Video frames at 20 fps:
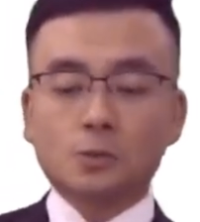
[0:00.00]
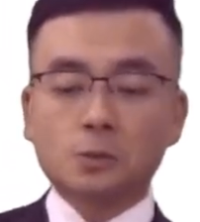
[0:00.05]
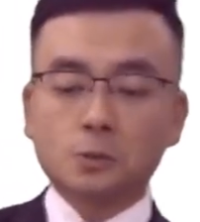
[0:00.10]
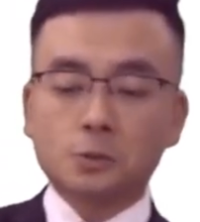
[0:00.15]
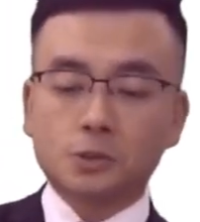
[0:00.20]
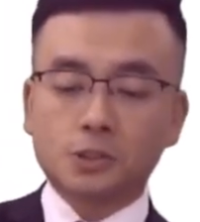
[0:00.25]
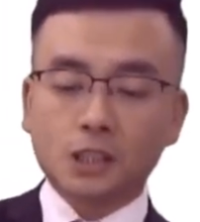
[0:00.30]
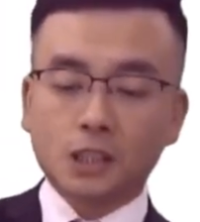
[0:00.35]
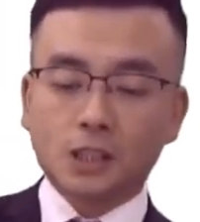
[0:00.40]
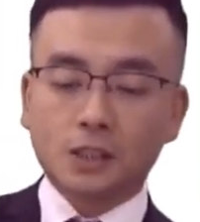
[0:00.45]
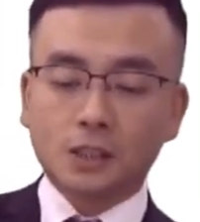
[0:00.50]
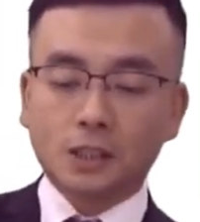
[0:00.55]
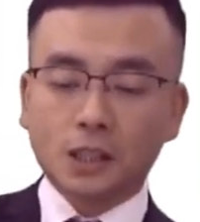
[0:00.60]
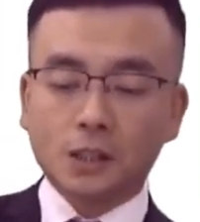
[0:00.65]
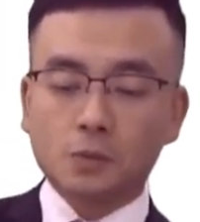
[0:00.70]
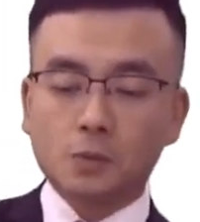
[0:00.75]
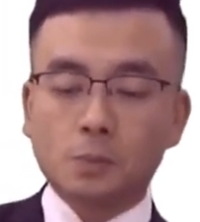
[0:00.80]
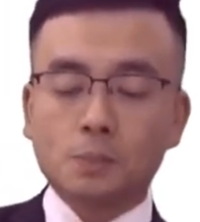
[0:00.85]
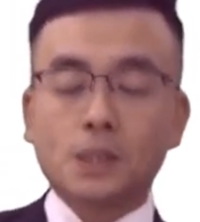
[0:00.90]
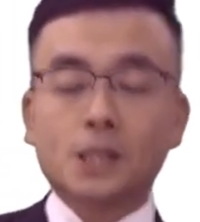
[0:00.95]
your
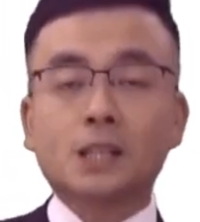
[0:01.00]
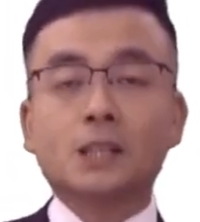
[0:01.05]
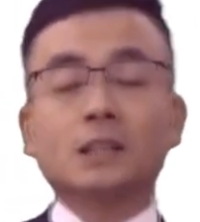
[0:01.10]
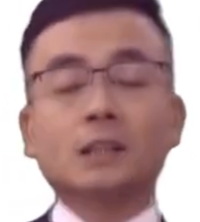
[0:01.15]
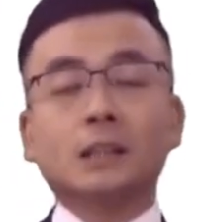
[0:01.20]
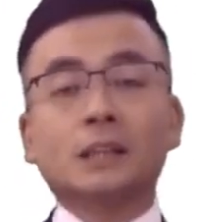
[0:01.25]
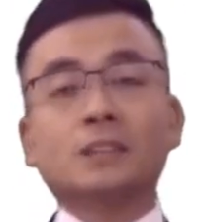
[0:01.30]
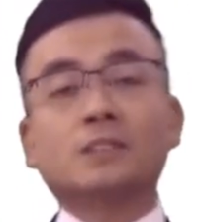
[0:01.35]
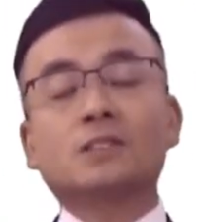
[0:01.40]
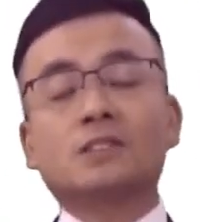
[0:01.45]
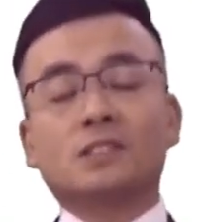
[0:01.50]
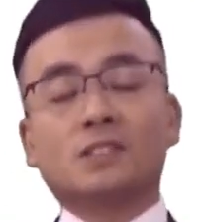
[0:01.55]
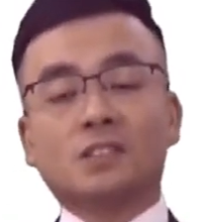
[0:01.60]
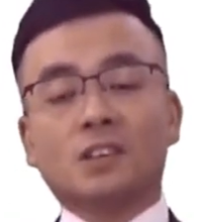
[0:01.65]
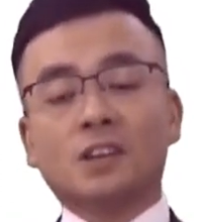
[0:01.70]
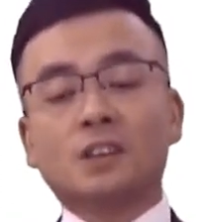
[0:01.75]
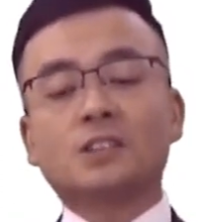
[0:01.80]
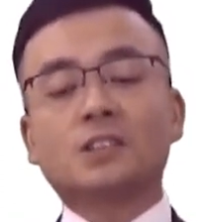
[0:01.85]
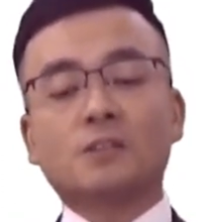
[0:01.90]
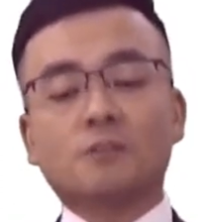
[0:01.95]
target will be at least
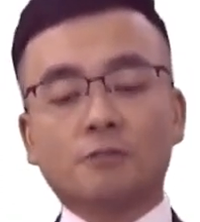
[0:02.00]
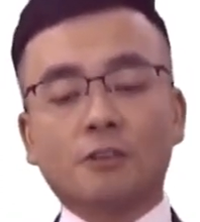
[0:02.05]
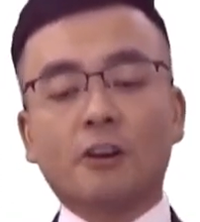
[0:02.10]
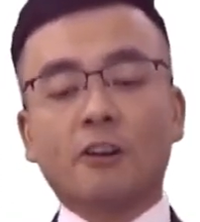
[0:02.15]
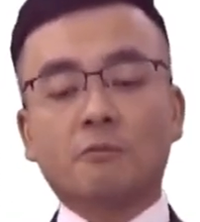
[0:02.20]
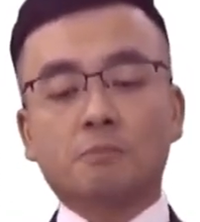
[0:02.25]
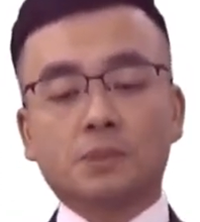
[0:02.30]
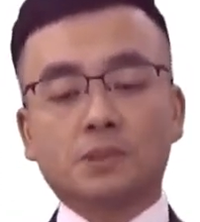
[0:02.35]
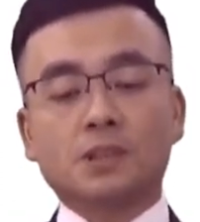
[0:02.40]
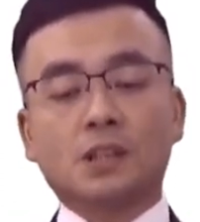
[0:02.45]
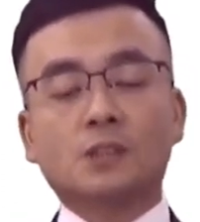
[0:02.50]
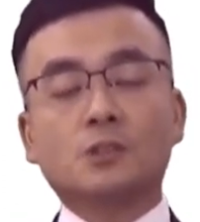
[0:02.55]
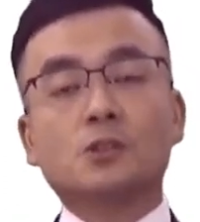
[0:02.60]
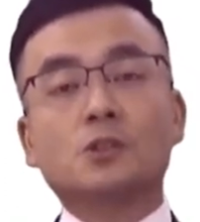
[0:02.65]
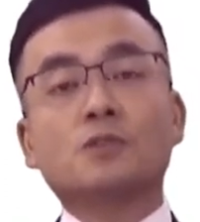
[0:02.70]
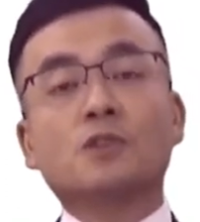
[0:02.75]
95%